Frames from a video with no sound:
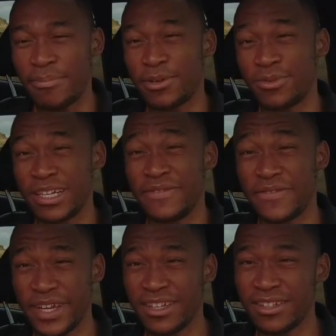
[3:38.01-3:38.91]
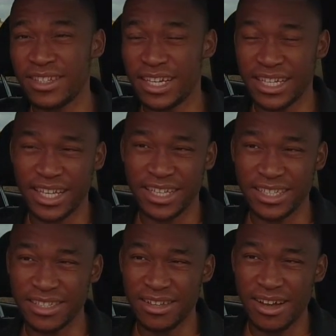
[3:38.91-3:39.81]
but when it fails, it can
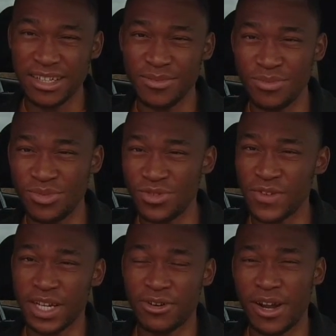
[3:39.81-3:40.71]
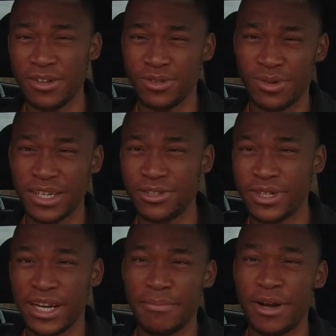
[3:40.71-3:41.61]
start moving around or
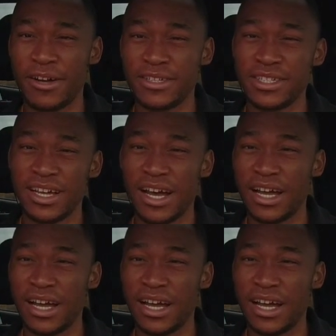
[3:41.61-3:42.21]
wandering about